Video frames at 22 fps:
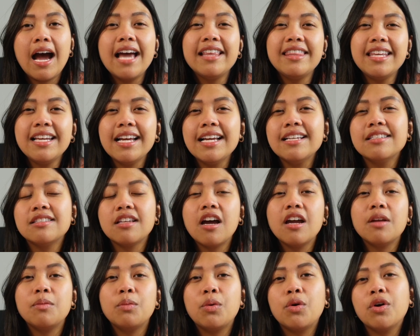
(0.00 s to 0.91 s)
I think I saw
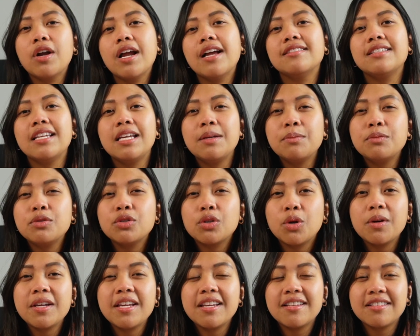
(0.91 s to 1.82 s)
it more as him
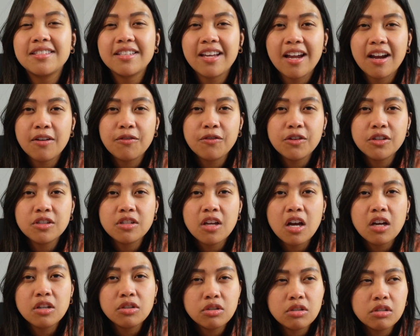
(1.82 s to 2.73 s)
showing his care for
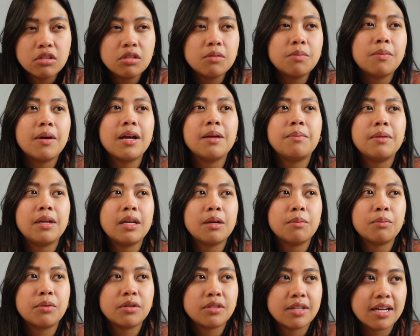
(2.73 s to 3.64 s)
Sangju by
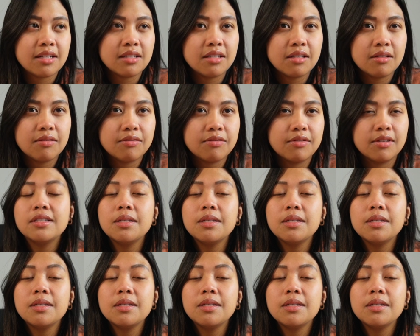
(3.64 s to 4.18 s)
being protective.